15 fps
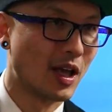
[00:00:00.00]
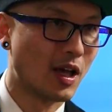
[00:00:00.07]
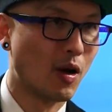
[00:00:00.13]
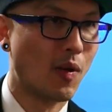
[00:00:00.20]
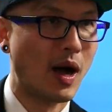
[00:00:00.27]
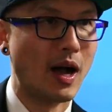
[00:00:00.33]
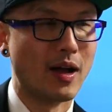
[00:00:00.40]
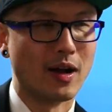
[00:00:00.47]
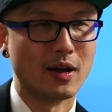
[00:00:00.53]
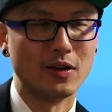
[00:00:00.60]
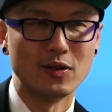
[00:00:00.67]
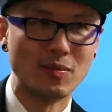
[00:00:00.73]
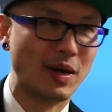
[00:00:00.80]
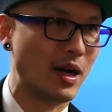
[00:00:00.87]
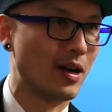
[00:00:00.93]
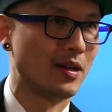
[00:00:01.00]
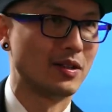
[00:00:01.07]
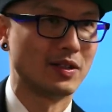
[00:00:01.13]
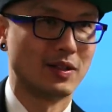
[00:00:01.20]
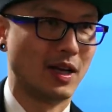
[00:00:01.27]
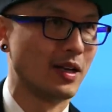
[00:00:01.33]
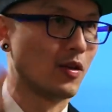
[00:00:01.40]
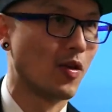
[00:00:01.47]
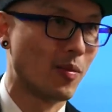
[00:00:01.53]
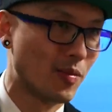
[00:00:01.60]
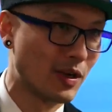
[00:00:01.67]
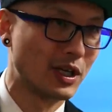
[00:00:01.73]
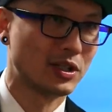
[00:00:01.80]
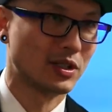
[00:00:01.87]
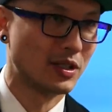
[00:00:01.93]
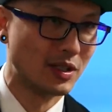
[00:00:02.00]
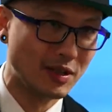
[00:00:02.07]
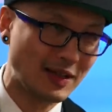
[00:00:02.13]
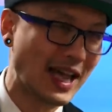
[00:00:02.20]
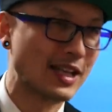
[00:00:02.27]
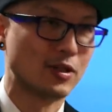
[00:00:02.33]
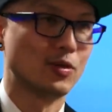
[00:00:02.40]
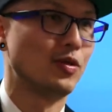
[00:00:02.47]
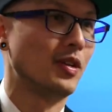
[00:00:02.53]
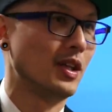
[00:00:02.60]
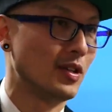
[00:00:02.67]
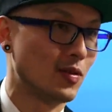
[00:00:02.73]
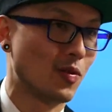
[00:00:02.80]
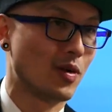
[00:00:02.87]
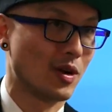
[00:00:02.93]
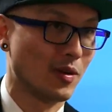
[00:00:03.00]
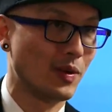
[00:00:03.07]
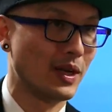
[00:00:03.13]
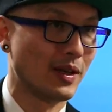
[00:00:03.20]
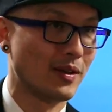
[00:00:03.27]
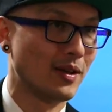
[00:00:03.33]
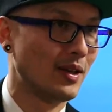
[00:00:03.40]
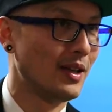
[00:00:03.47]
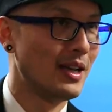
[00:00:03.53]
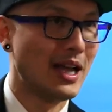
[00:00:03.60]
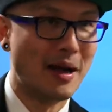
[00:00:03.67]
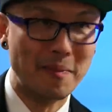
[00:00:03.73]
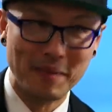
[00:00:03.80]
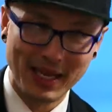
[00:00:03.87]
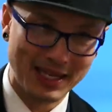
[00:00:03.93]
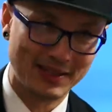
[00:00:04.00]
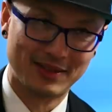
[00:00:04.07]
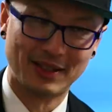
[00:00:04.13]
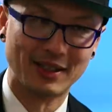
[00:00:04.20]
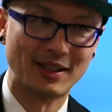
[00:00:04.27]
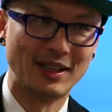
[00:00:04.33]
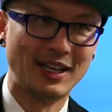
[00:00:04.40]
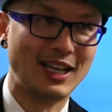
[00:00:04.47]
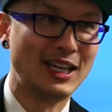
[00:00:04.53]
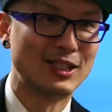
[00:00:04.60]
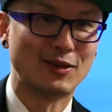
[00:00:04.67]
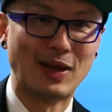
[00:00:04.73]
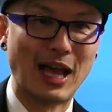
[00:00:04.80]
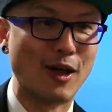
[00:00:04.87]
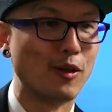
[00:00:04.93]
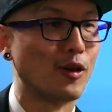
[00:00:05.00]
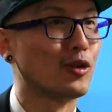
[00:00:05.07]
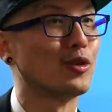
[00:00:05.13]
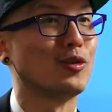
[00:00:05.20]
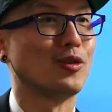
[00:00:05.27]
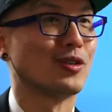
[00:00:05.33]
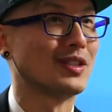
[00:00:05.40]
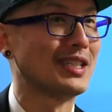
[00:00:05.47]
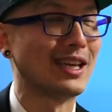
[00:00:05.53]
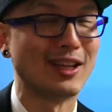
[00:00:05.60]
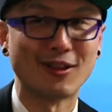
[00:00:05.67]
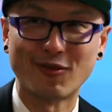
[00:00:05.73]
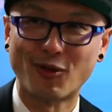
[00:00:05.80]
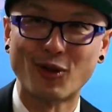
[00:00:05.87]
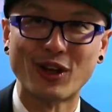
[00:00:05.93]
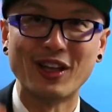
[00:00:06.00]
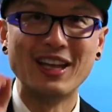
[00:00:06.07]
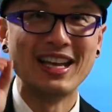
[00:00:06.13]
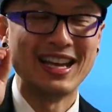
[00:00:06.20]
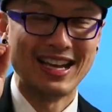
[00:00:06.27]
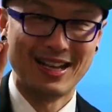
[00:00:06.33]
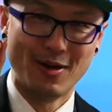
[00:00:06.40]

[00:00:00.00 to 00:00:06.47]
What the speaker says: Go hire Neumeier Design Corporation. That's who you need to work with. Amazing. So now they're doing your selling for you.